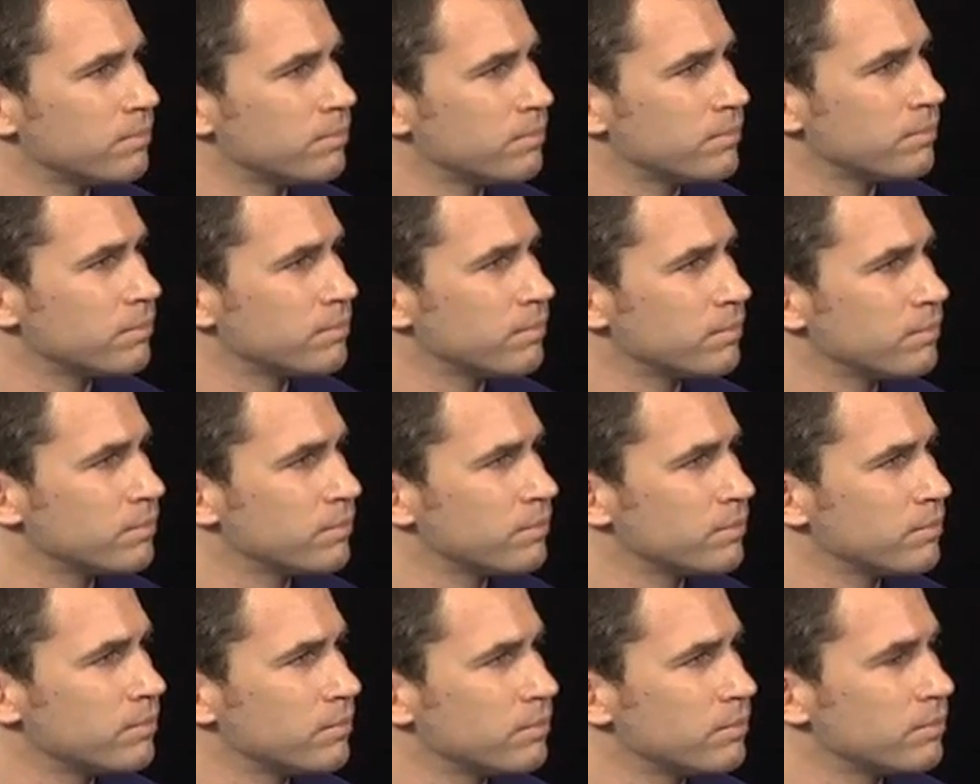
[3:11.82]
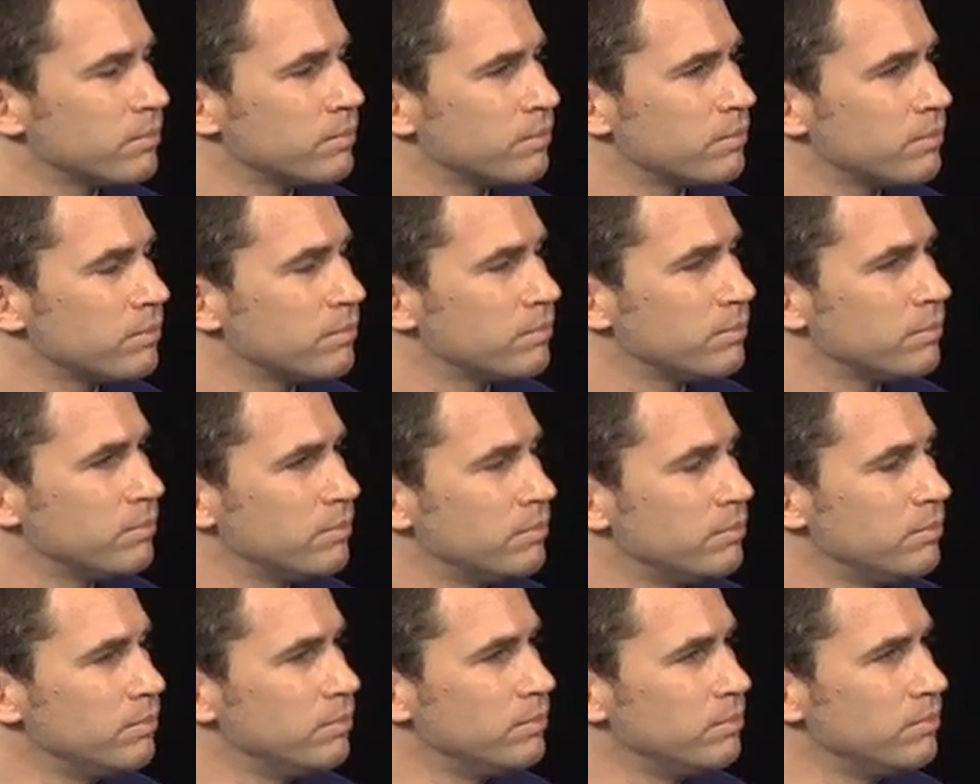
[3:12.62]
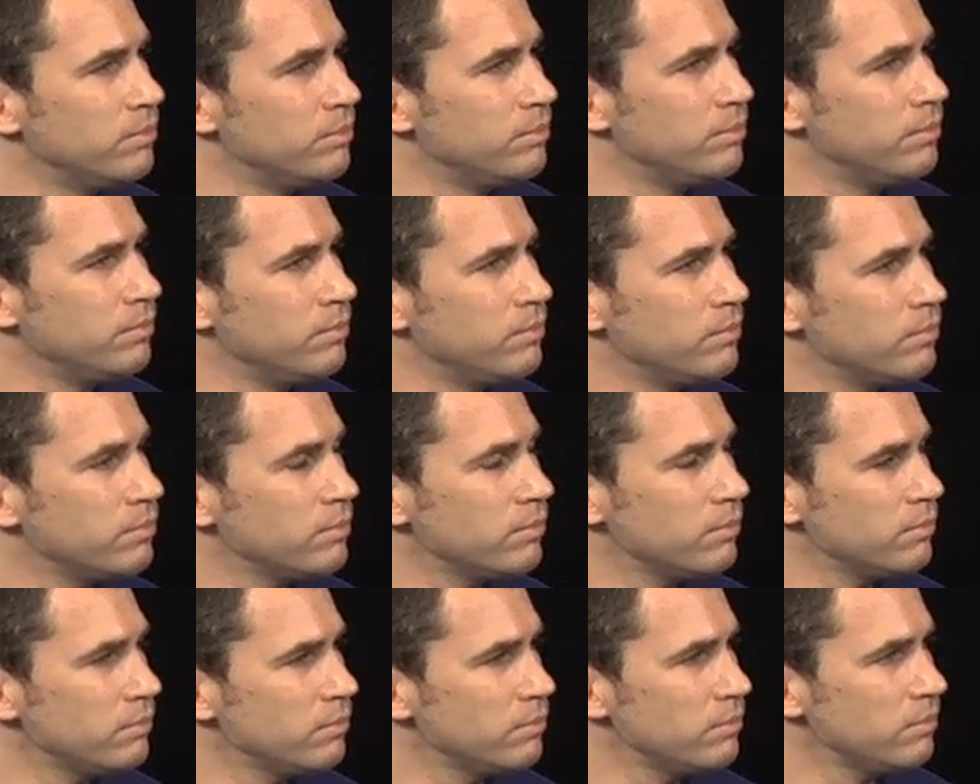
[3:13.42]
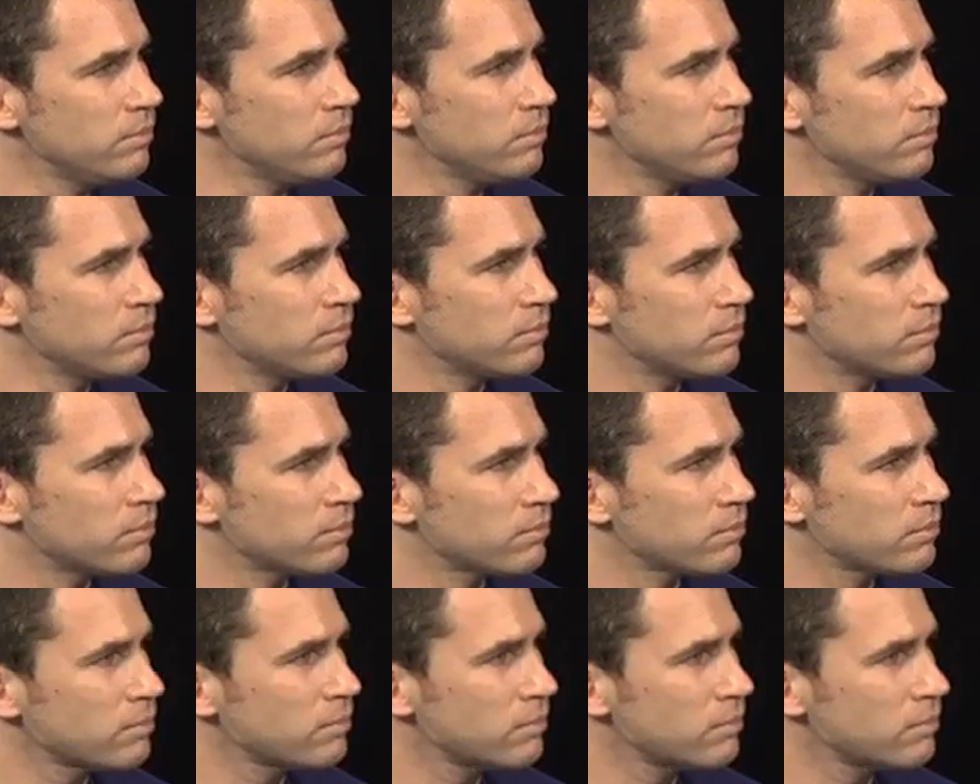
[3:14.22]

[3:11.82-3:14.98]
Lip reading: No words are spoken by the person on screen.